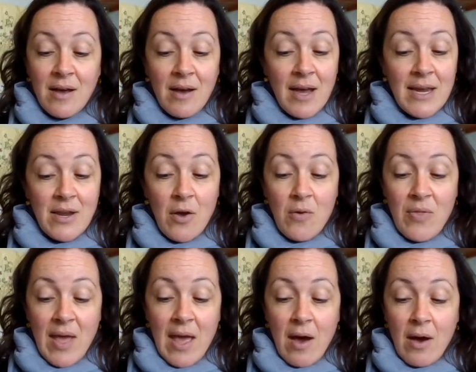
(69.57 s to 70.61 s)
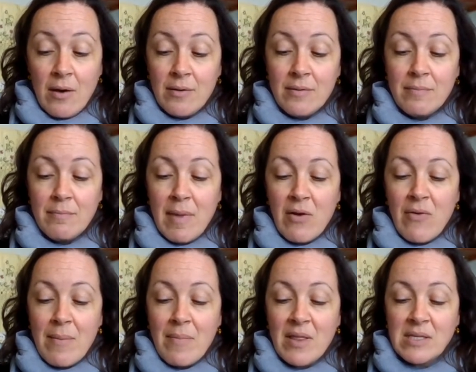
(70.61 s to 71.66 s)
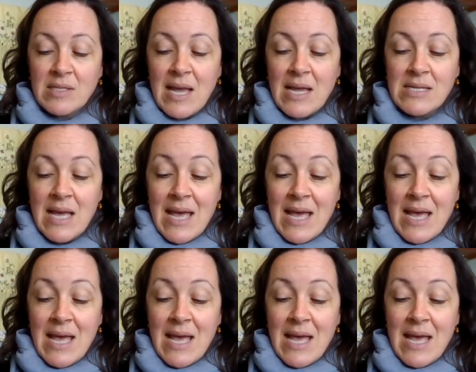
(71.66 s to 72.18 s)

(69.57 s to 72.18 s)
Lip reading: "I know they are," my grandmother said.